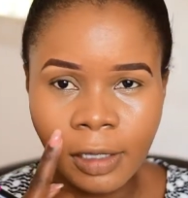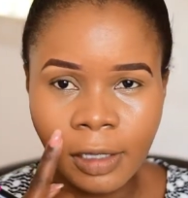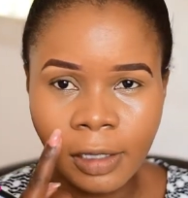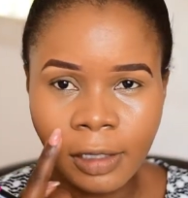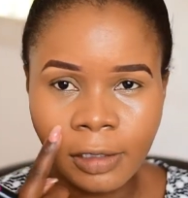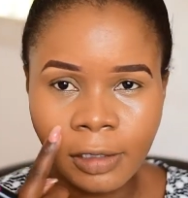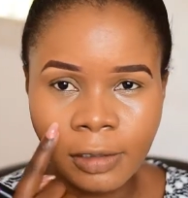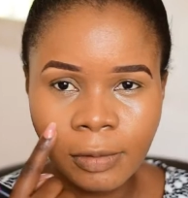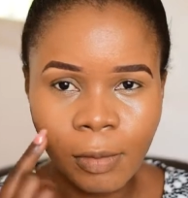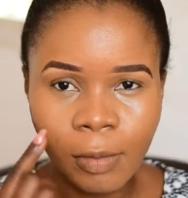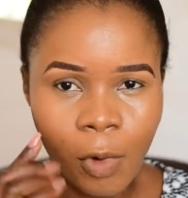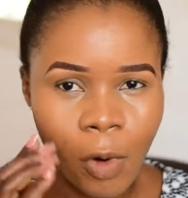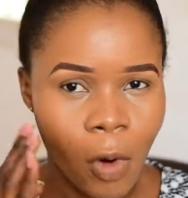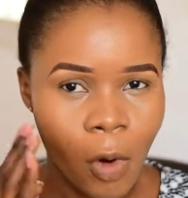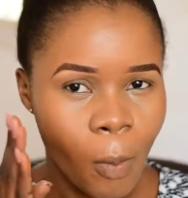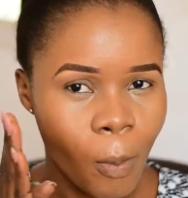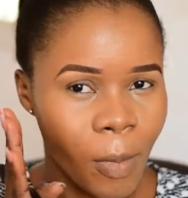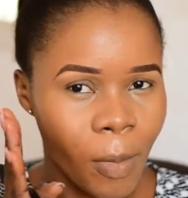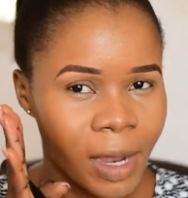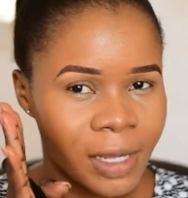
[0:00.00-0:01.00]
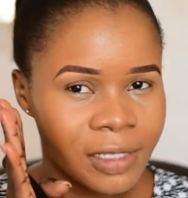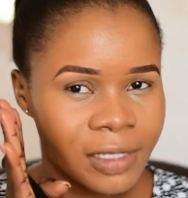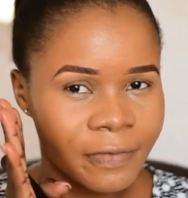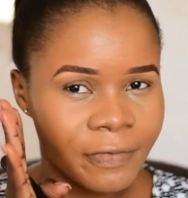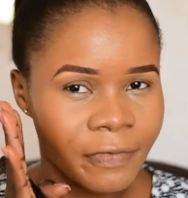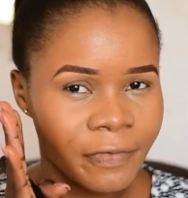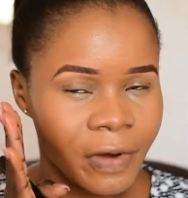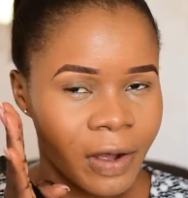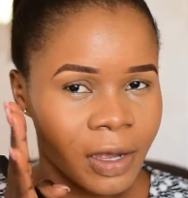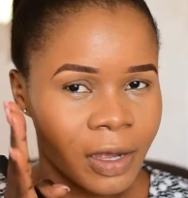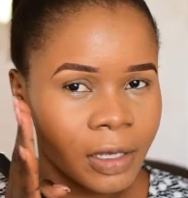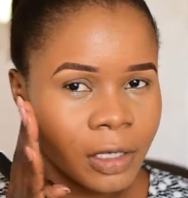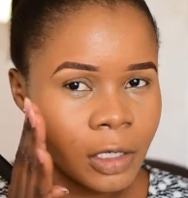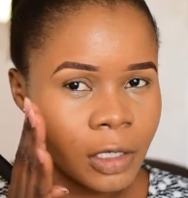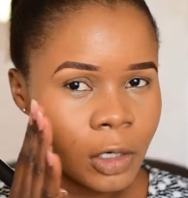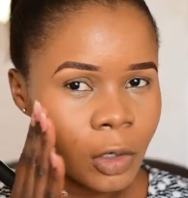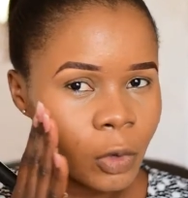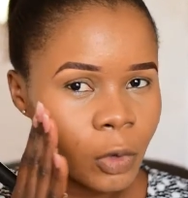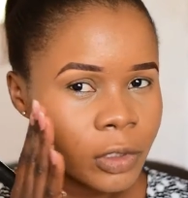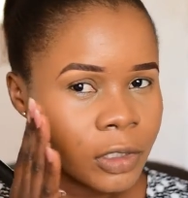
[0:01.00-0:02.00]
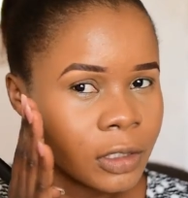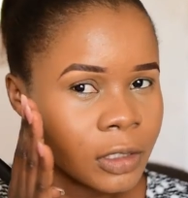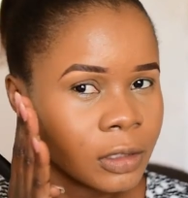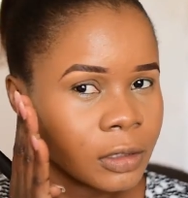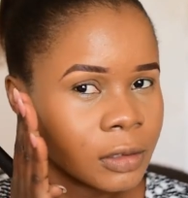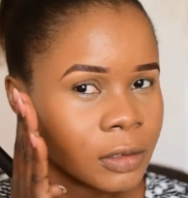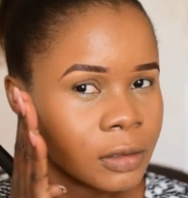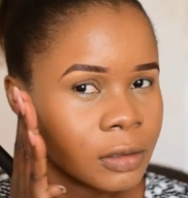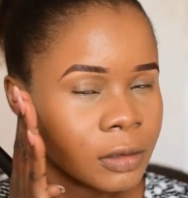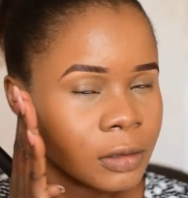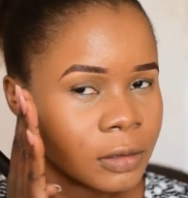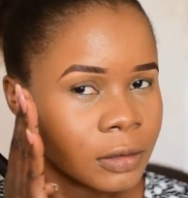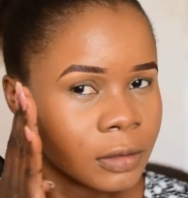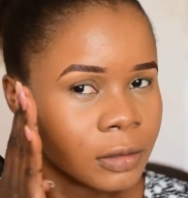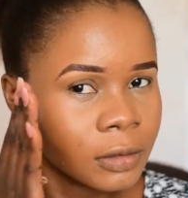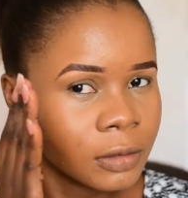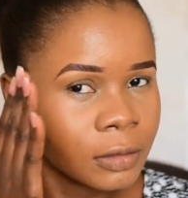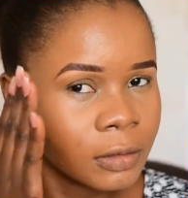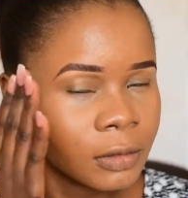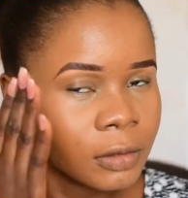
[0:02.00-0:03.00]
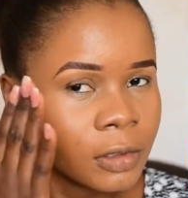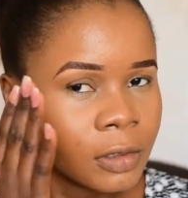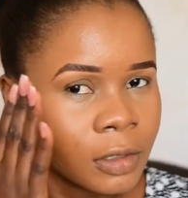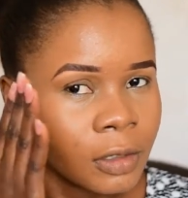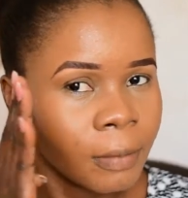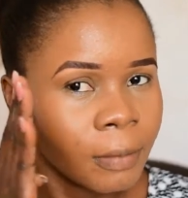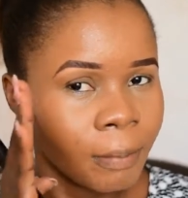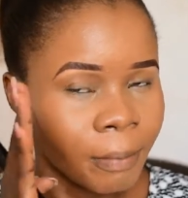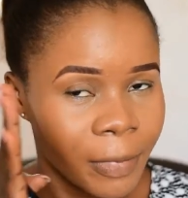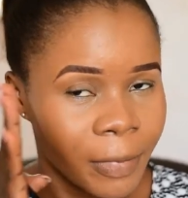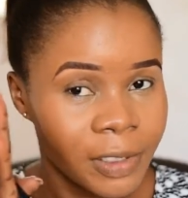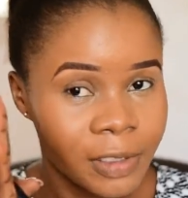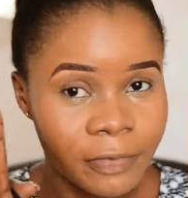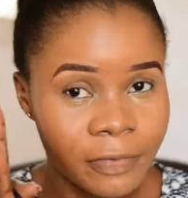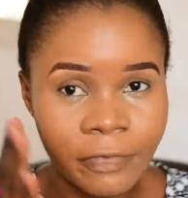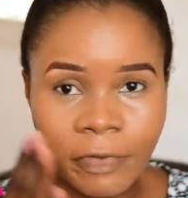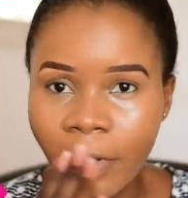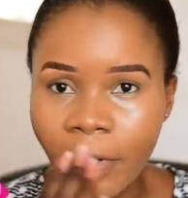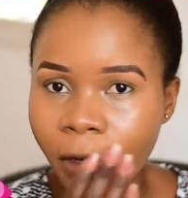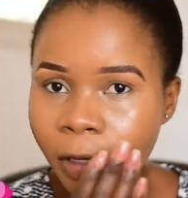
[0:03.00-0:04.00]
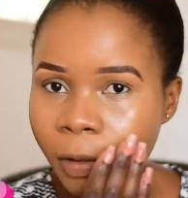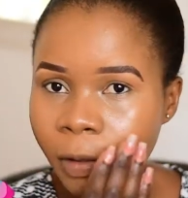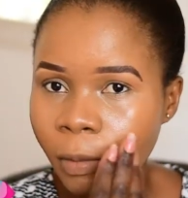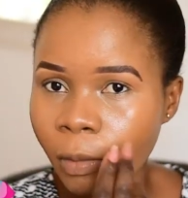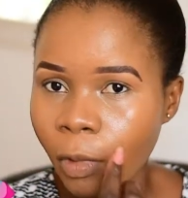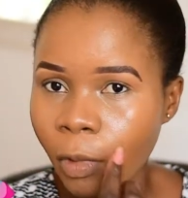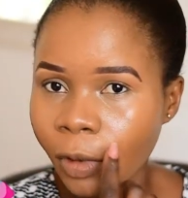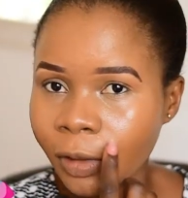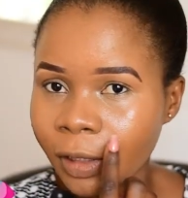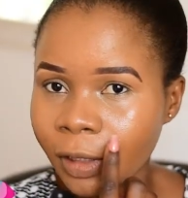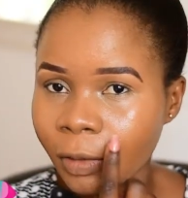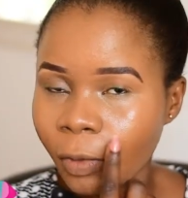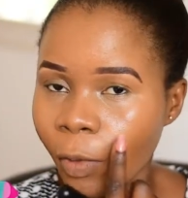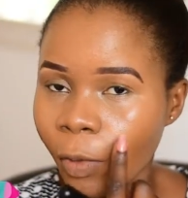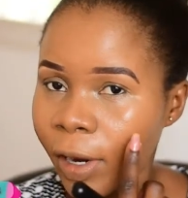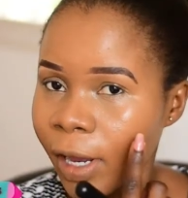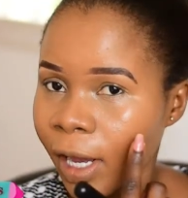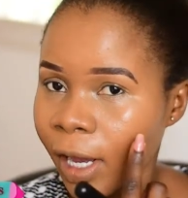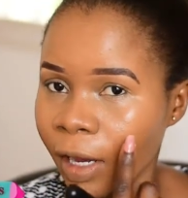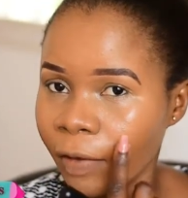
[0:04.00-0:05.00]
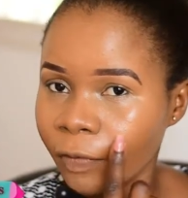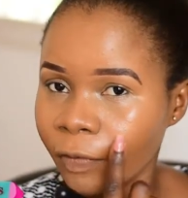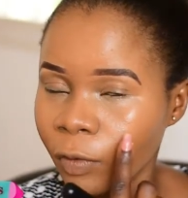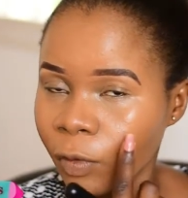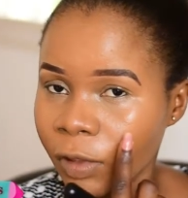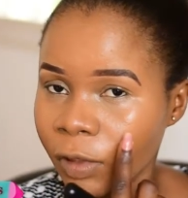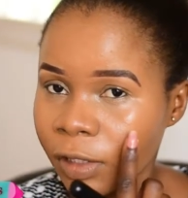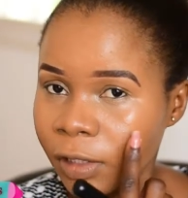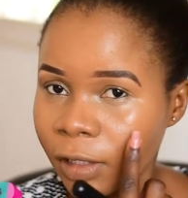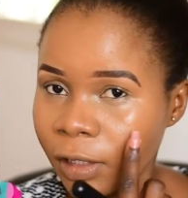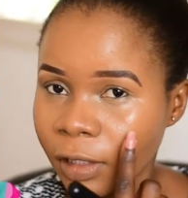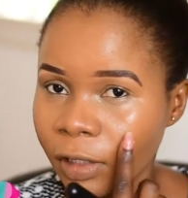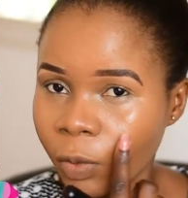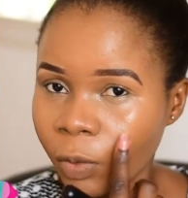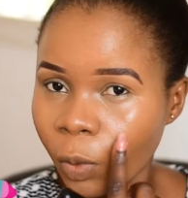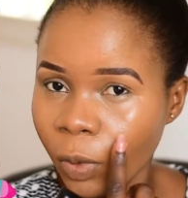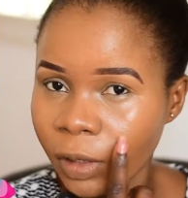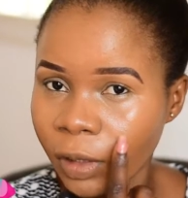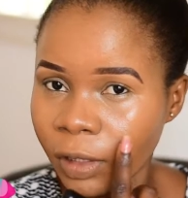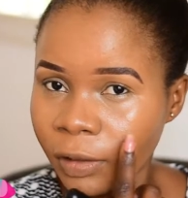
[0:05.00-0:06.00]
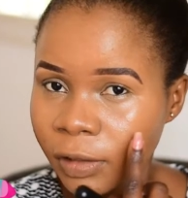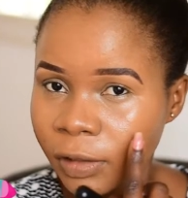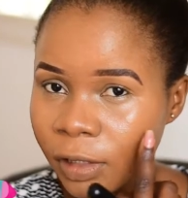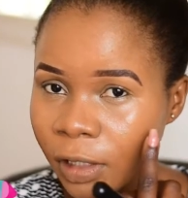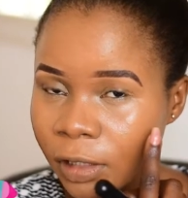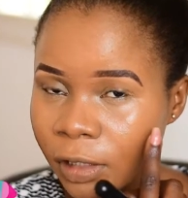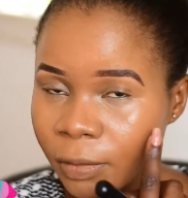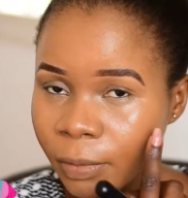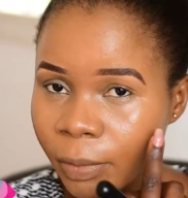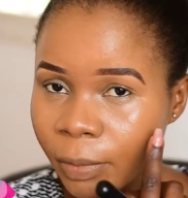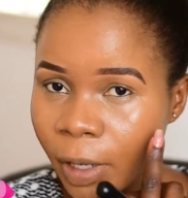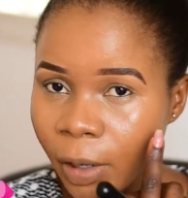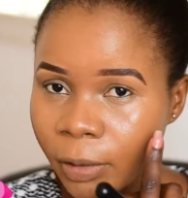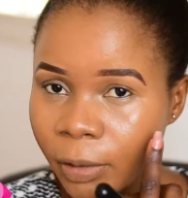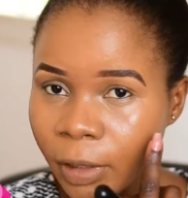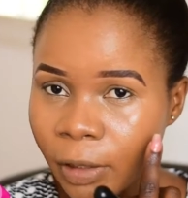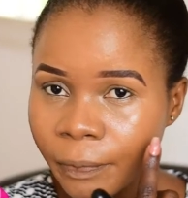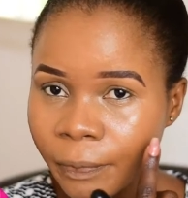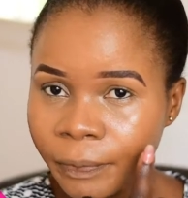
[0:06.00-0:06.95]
It's more mattifying looking, mattifying more than where I have not set with setting powder.